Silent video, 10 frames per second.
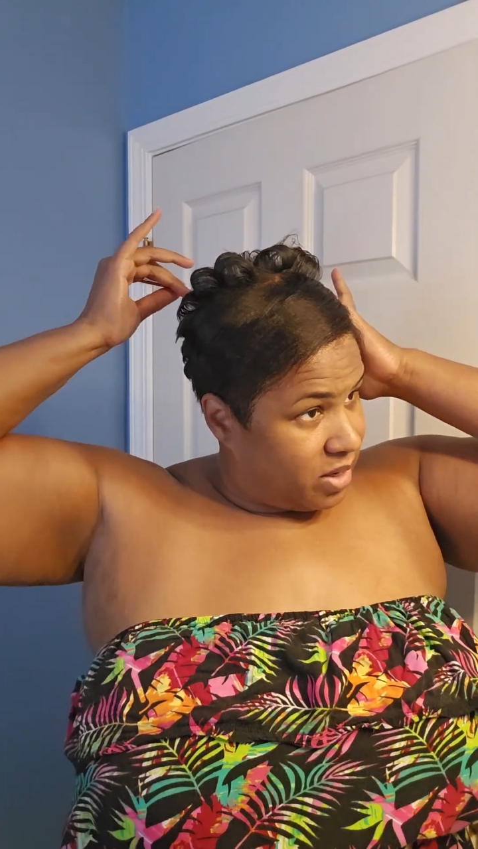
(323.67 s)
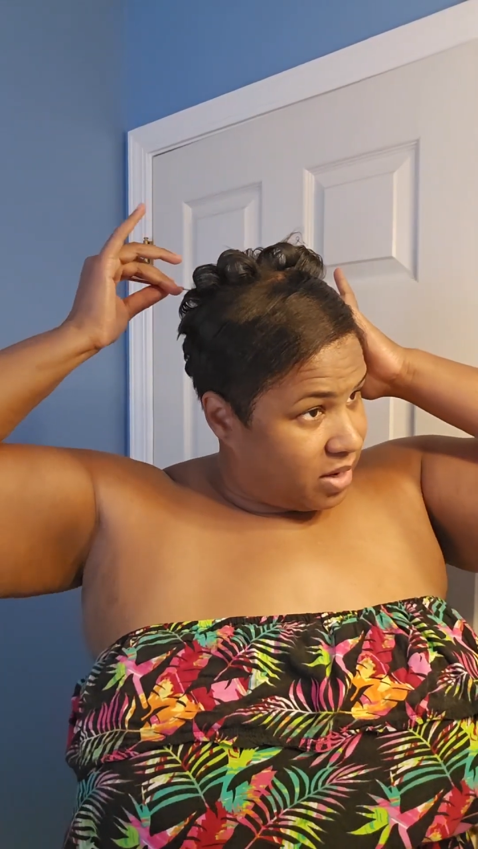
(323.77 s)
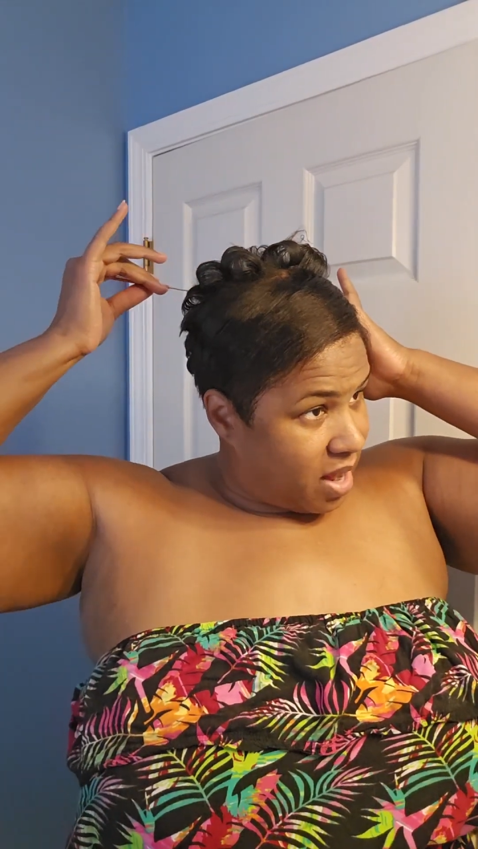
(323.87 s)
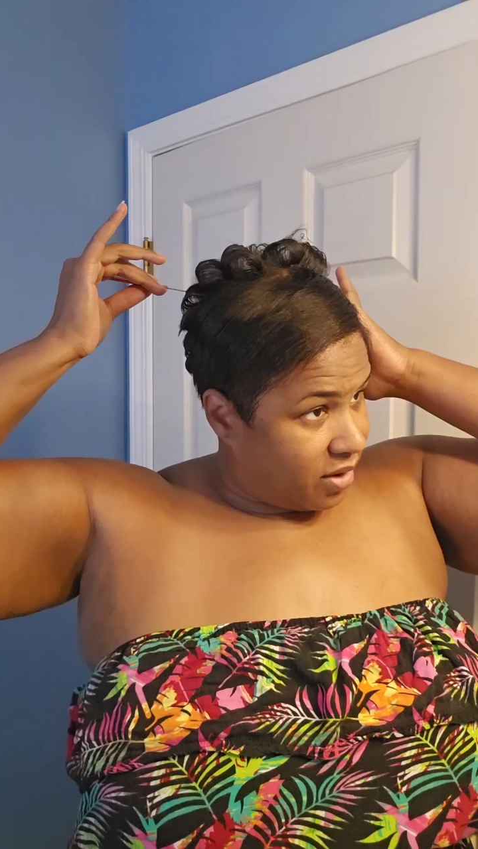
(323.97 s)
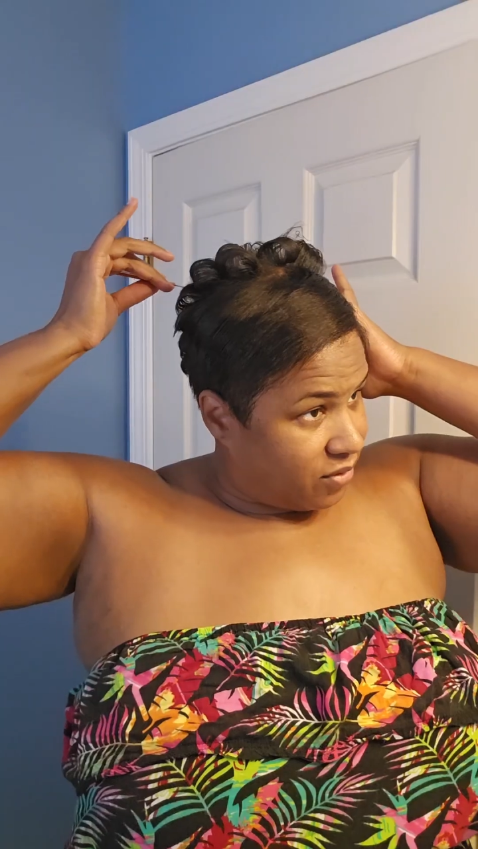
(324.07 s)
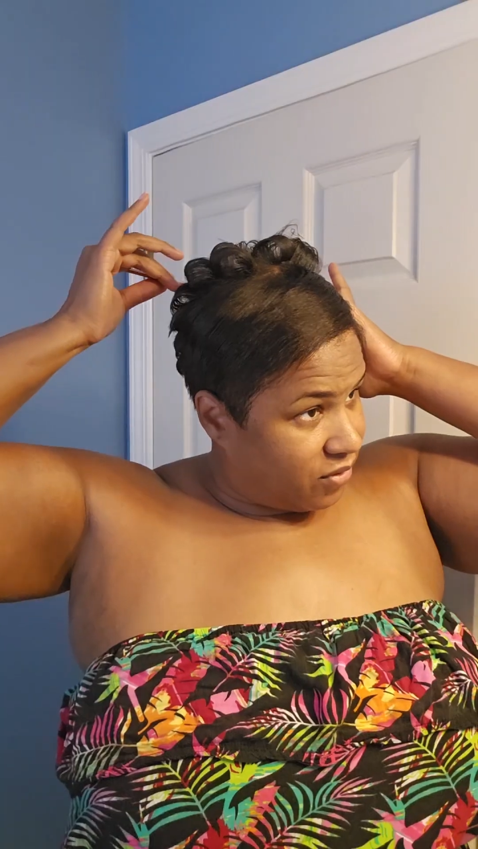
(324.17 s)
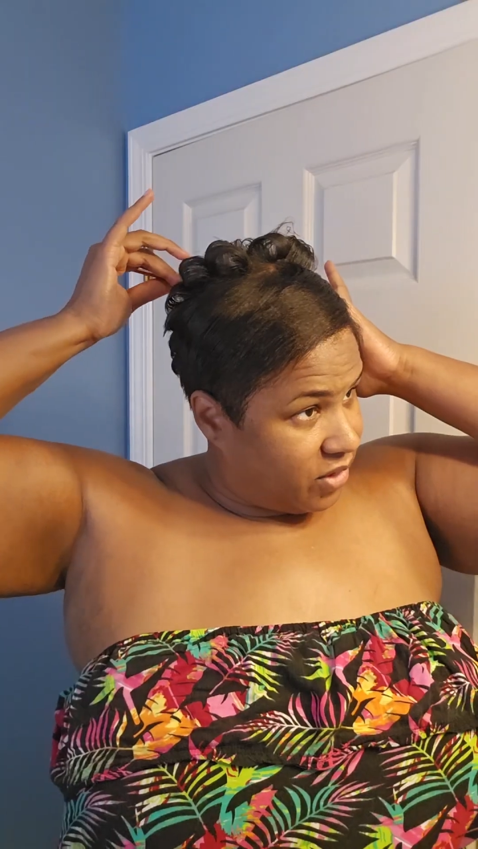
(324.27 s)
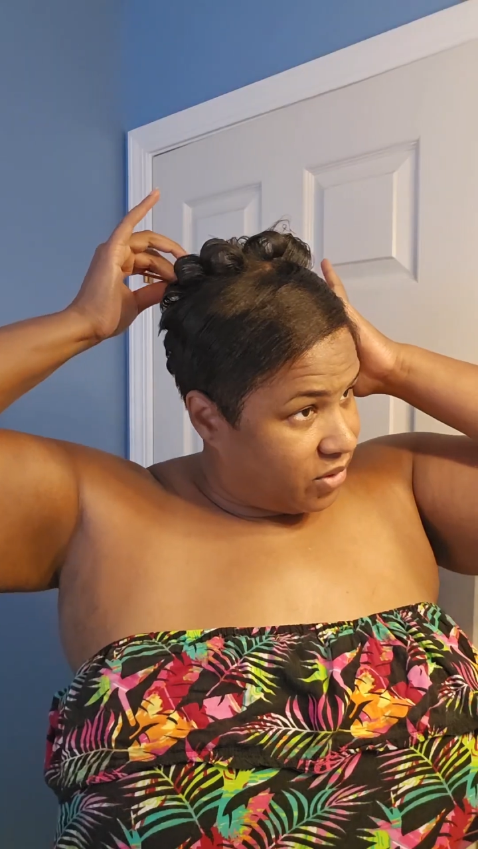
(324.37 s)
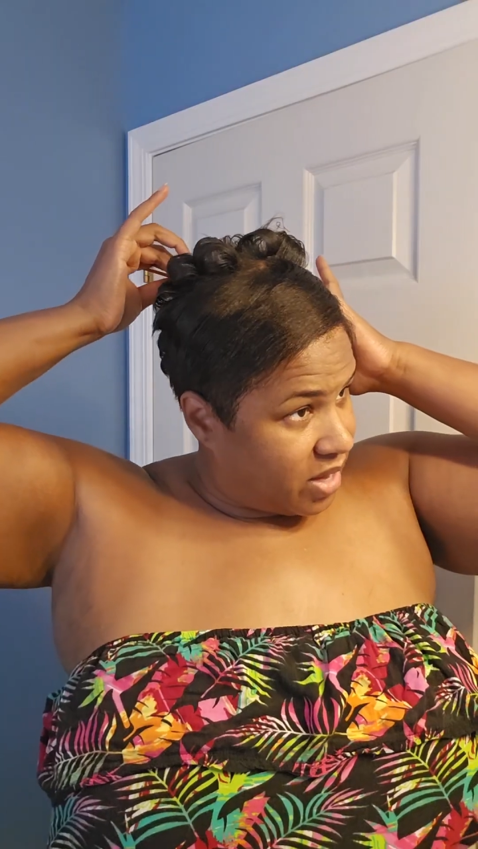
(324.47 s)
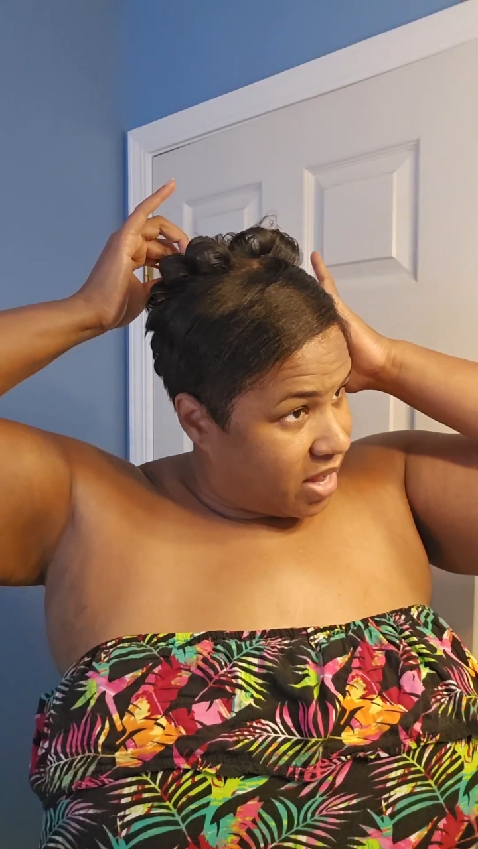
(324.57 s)
big. I can
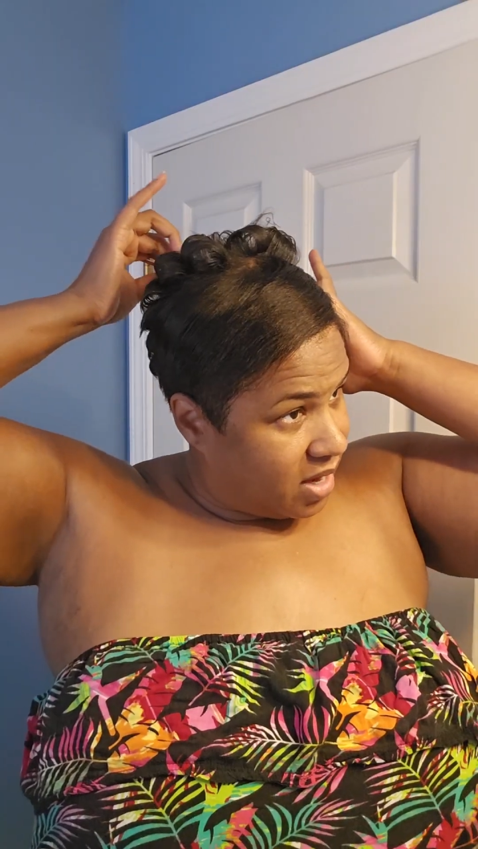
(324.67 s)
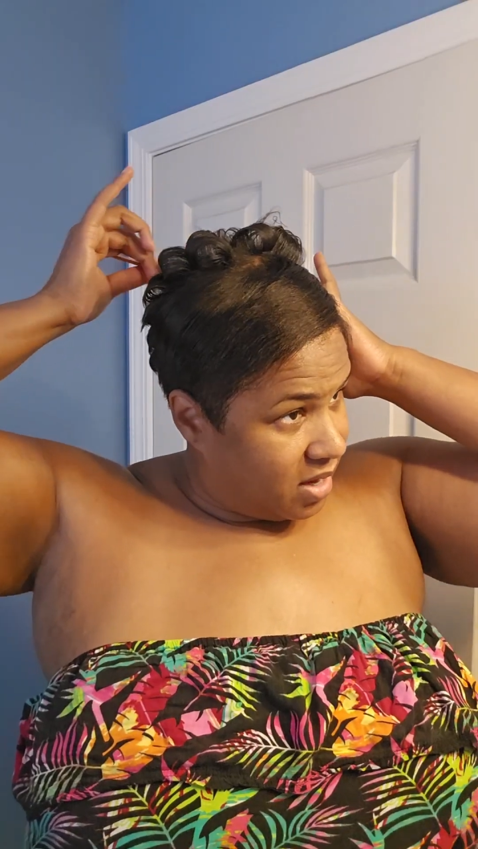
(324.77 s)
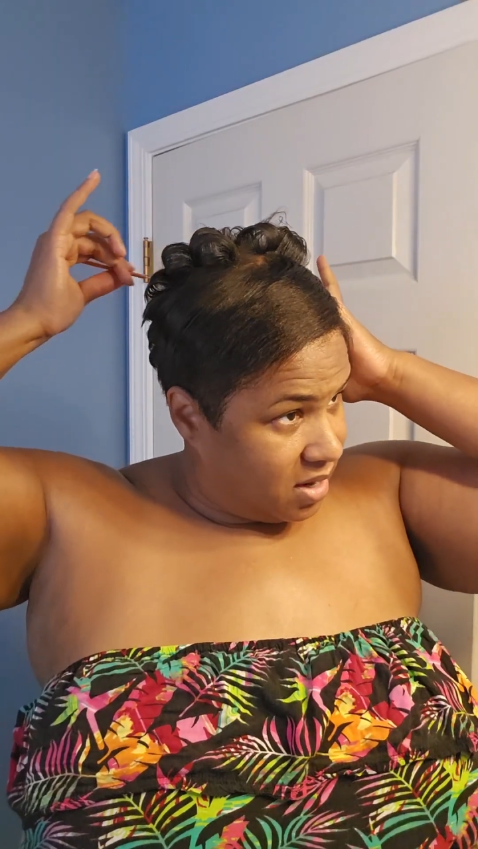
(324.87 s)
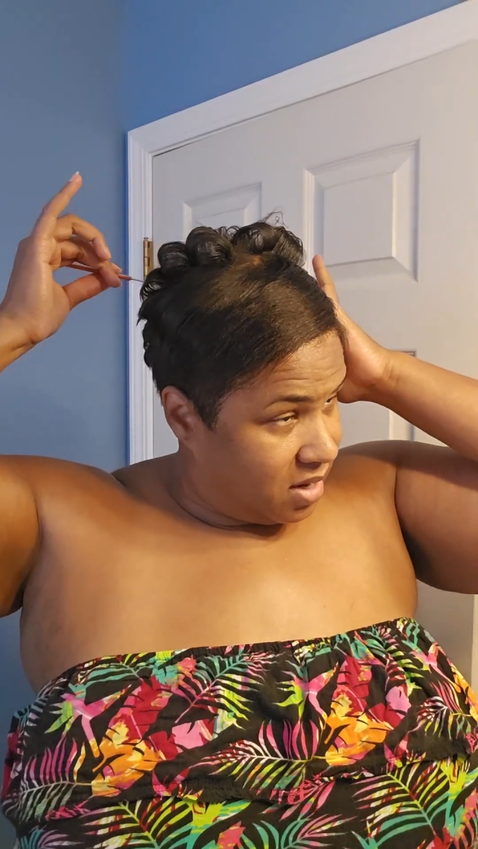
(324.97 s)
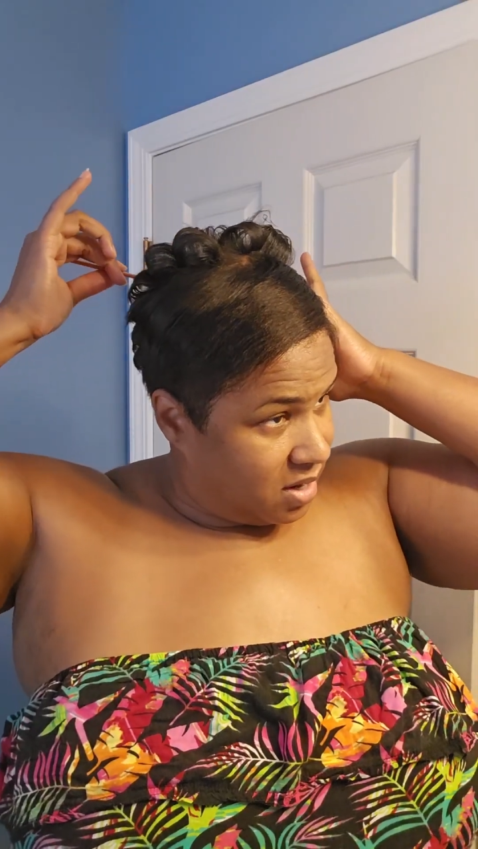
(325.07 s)
feel that.